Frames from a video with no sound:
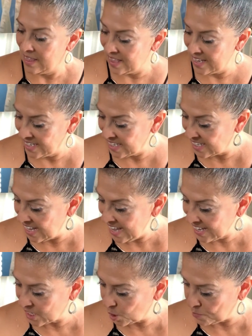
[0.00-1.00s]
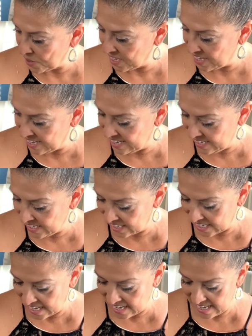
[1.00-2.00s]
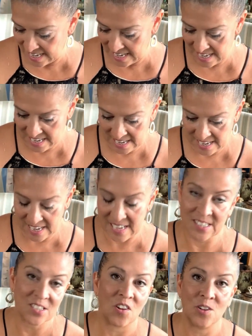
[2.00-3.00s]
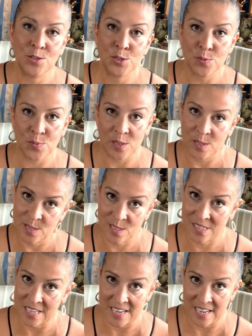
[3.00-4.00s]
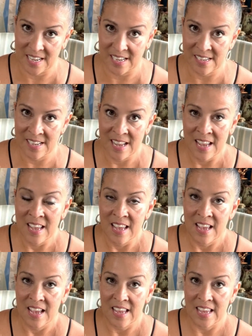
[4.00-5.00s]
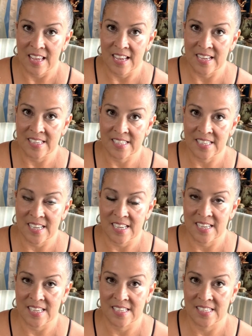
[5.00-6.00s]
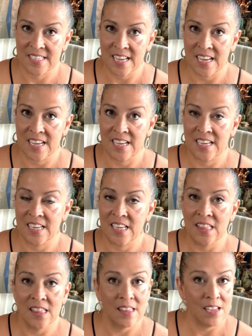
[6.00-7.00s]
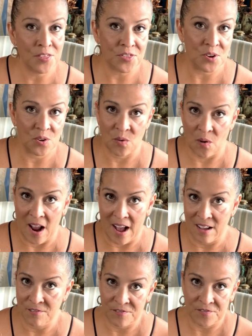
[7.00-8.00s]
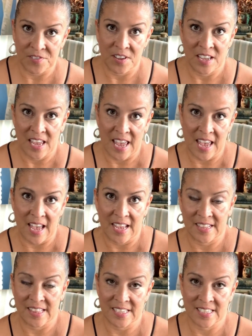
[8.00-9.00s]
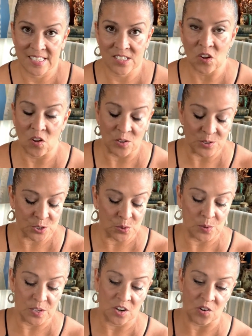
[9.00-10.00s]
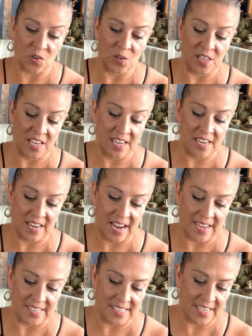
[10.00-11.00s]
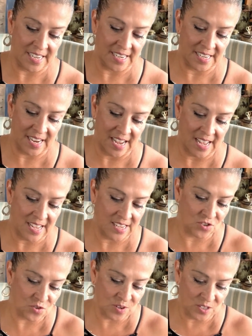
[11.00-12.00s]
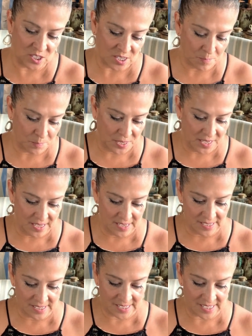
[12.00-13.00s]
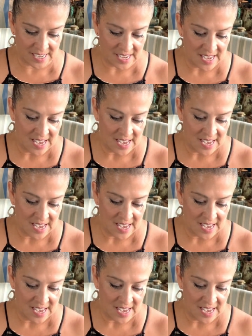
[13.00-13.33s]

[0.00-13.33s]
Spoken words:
This next piece is also really stunning. It is a lithograph, and this is also an early 1900s piece.